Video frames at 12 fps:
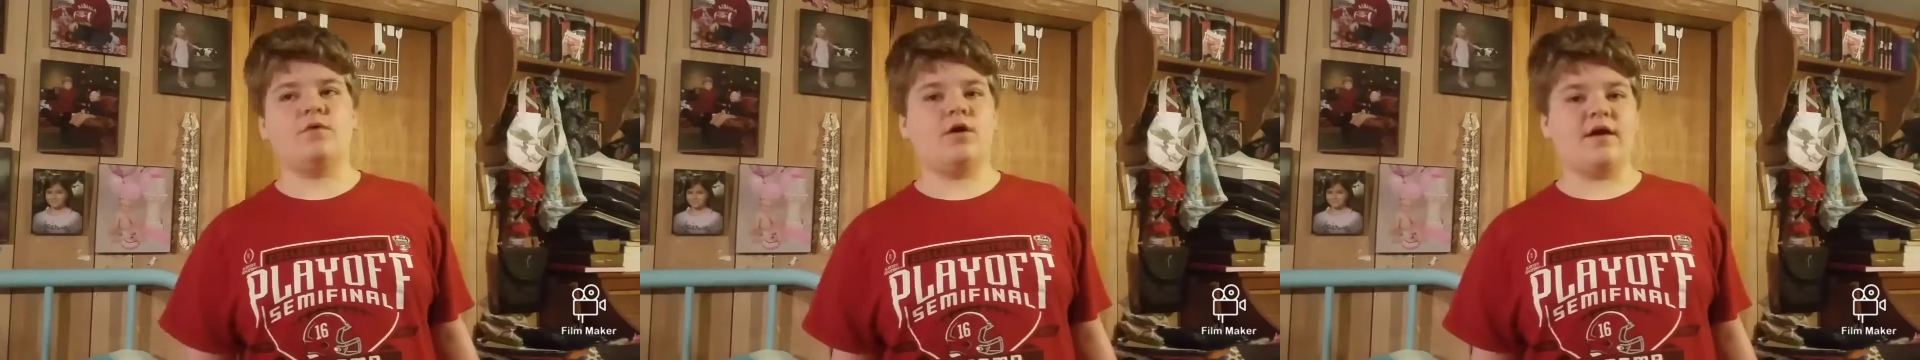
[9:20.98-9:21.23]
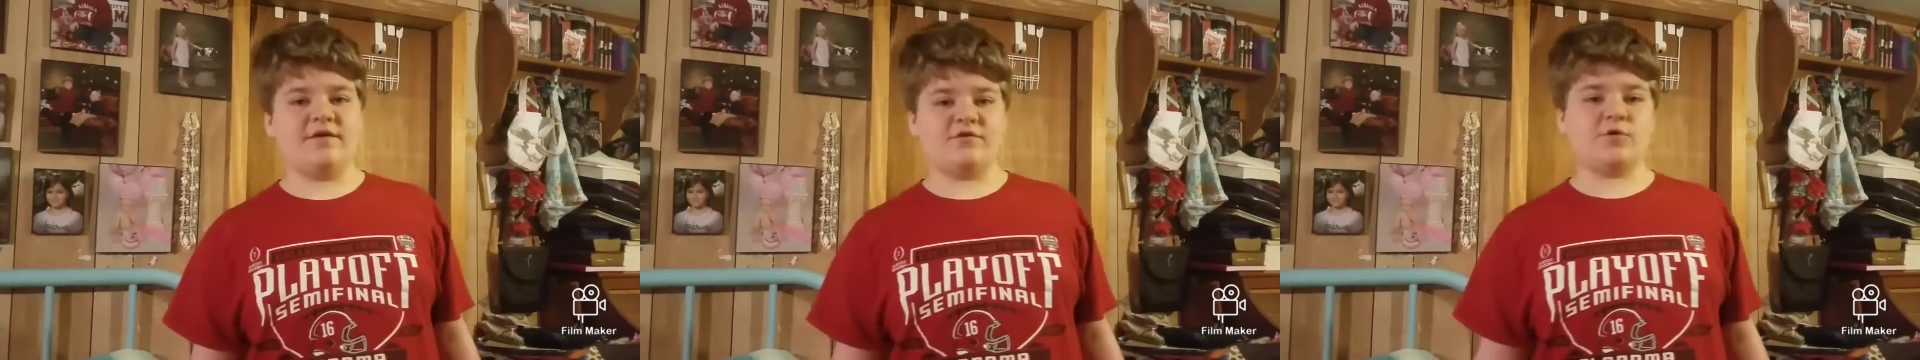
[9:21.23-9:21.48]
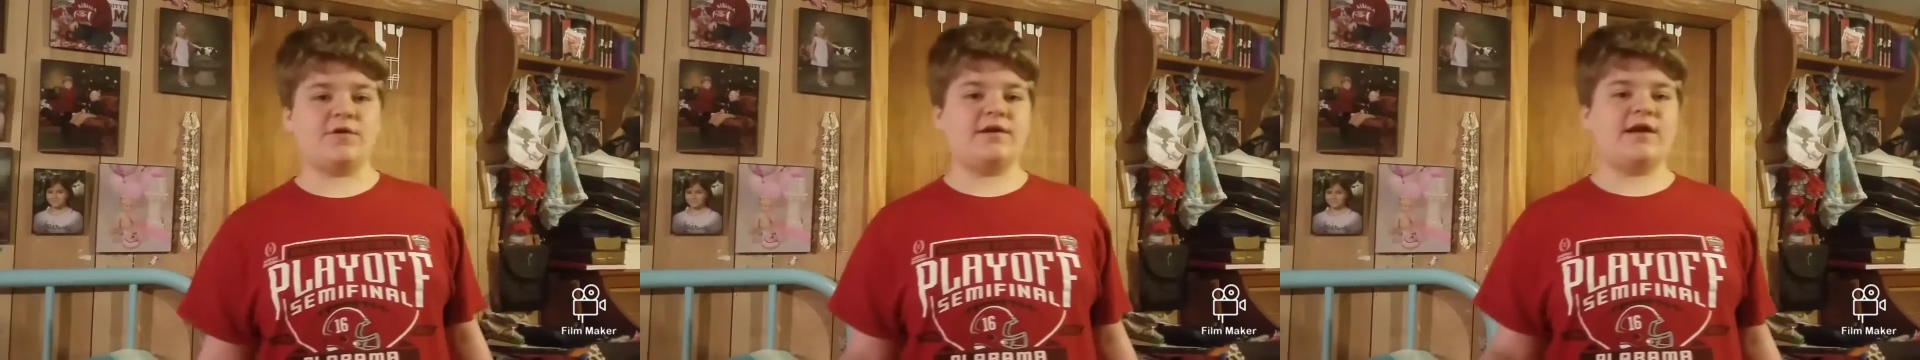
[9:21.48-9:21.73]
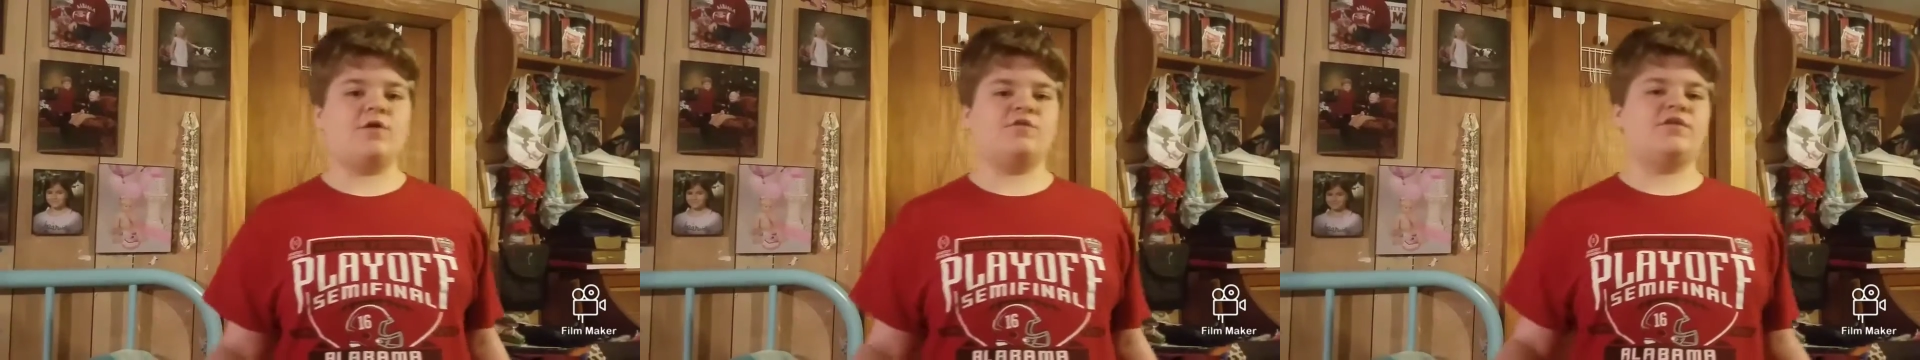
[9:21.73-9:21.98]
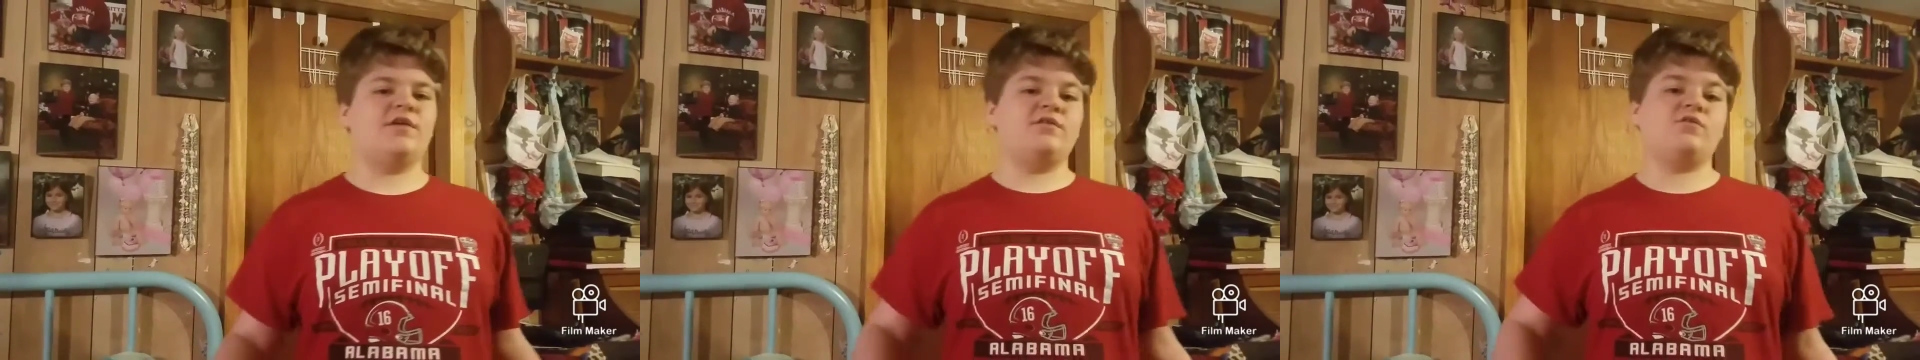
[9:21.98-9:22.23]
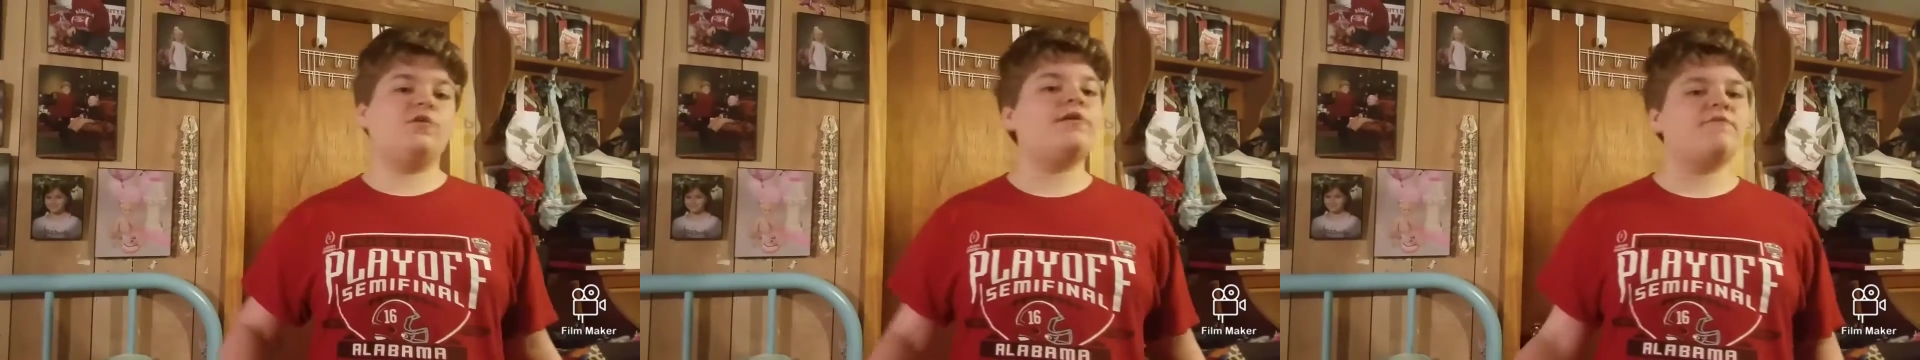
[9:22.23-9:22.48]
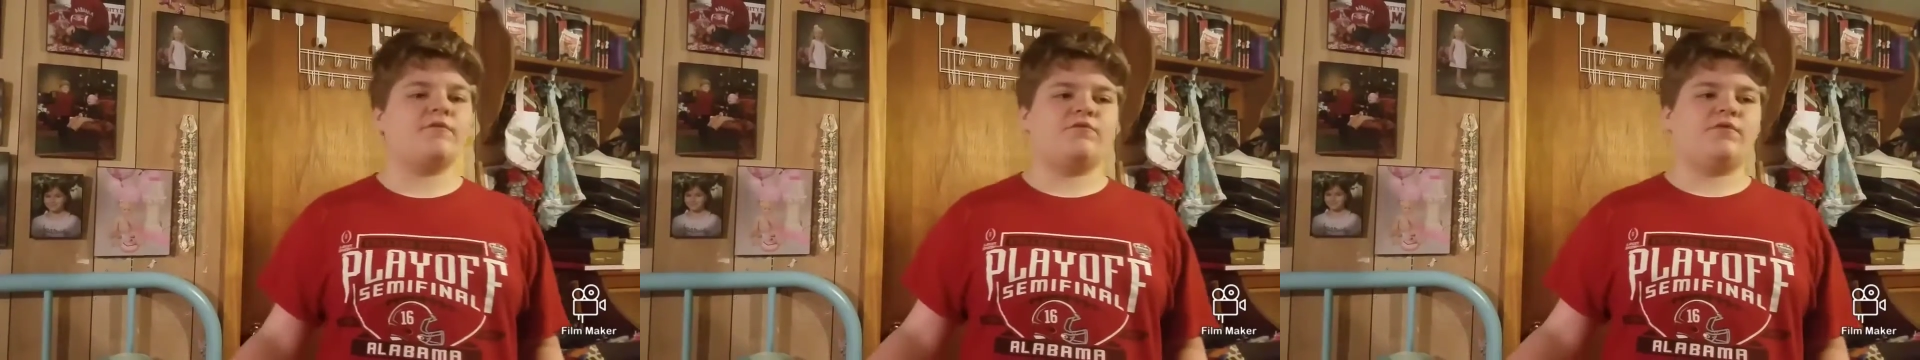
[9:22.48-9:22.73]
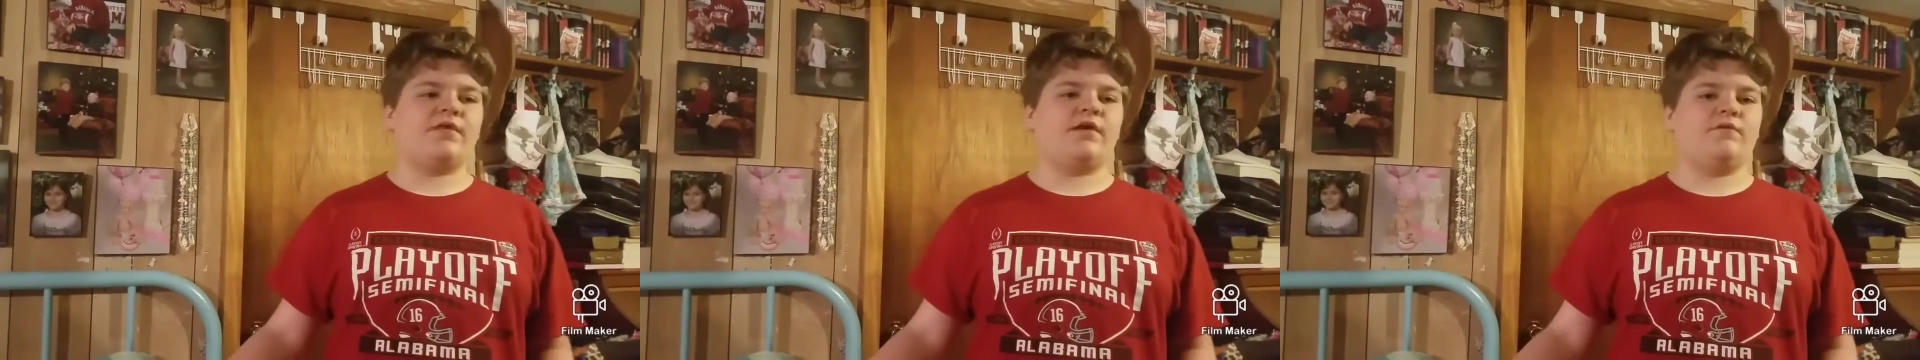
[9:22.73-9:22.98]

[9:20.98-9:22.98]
has already announced he's leaving for the